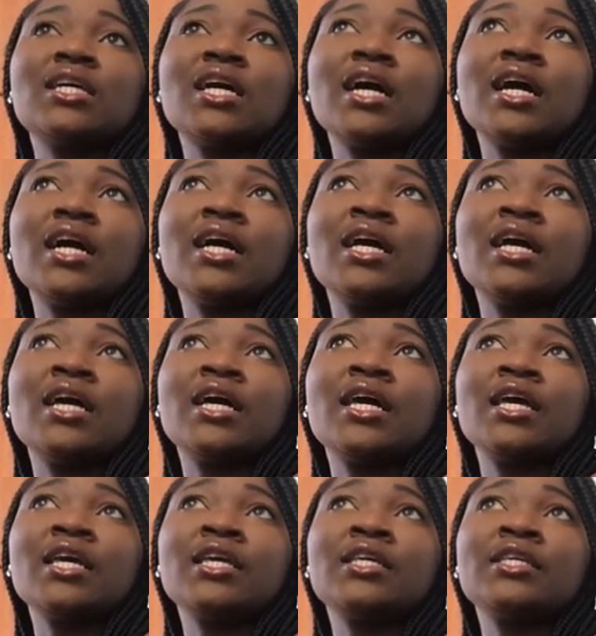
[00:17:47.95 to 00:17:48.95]

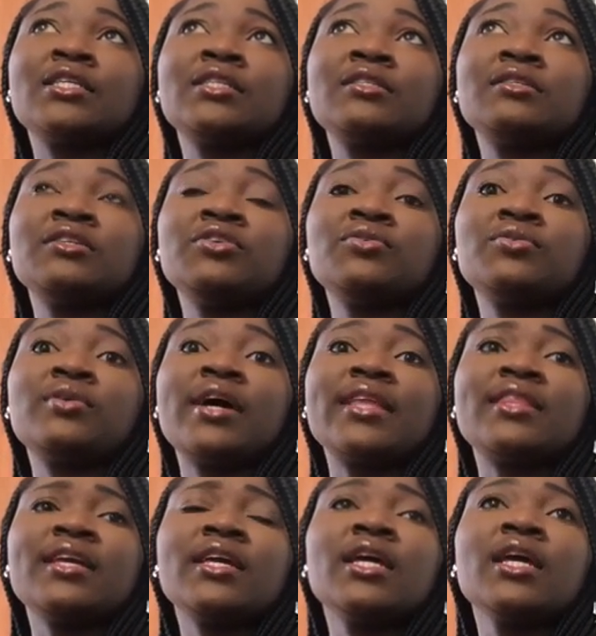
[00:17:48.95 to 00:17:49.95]
I, you know, I
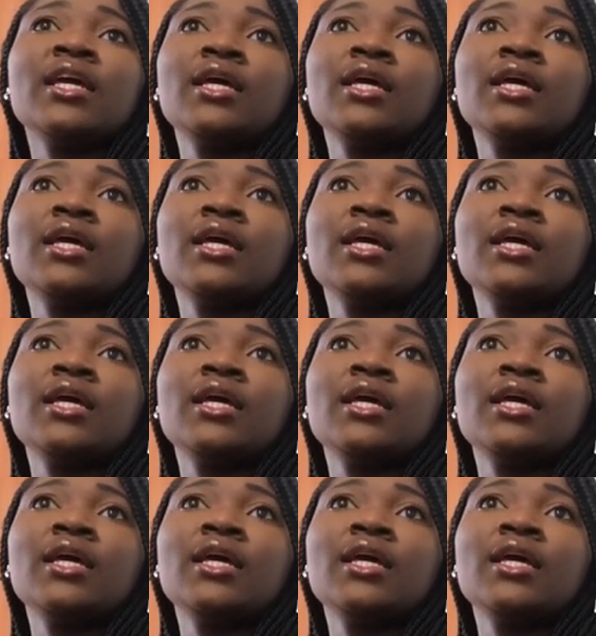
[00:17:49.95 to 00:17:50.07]
think